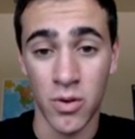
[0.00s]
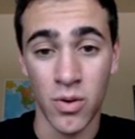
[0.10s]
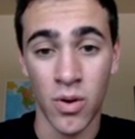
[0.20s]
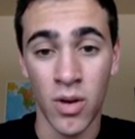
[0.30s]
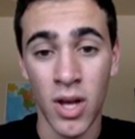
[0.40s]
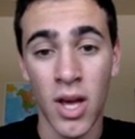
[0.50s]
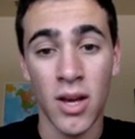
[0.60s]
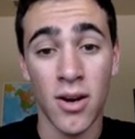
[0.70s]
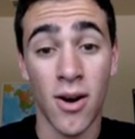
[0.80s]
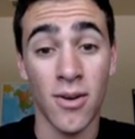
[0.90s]
the Google,
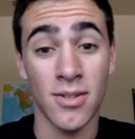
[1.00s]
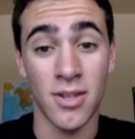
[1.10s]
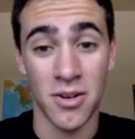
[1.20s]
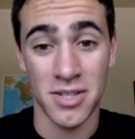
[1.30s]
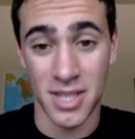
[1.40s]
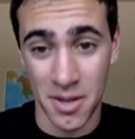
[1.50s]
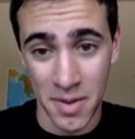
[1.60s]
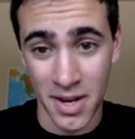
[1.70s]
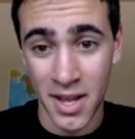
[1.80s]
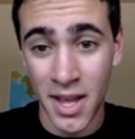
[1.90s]
cards are
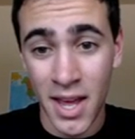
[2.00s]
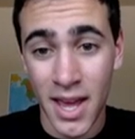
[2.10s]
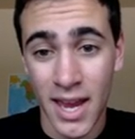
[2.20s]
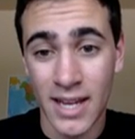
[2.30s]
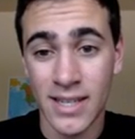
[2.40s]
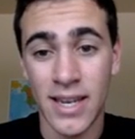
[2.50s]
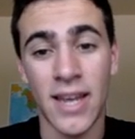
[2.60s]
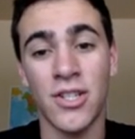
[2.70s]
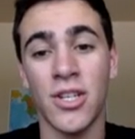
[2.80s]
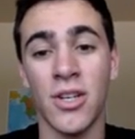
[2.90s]
semen, a
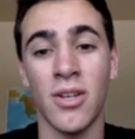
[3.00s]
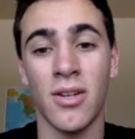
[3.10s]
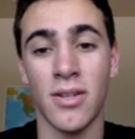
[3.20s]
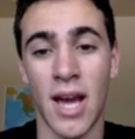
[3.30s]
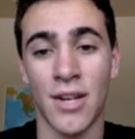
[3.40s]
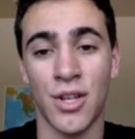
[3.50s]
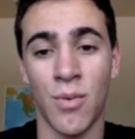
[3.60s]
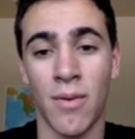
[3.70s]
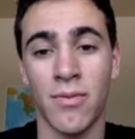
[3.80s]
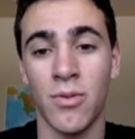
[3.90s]
dashi
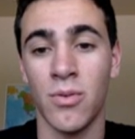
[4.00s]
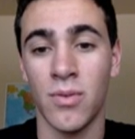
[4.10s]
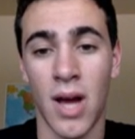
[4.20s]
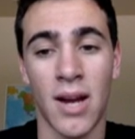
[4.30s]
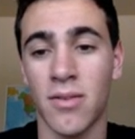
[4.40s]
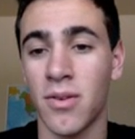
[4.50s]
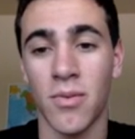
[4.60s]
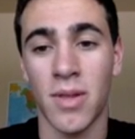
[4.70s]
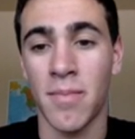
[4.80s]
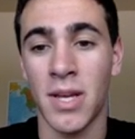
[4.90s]
wafu, I don't
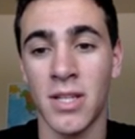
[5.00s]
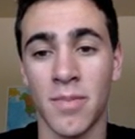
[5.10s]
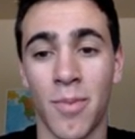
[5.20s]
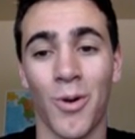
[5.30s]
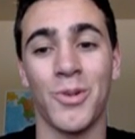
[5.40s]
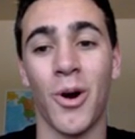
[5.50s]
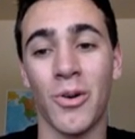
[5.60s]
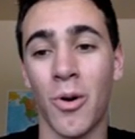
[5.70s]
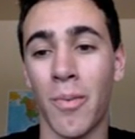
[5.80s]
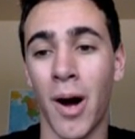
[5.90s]
know what that means,
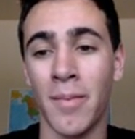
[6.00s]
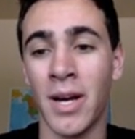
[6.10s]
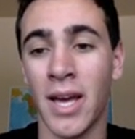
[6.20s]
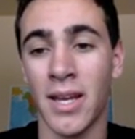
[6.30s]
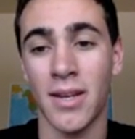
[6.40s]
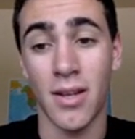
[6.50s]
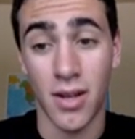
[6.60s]
Barack Obama, and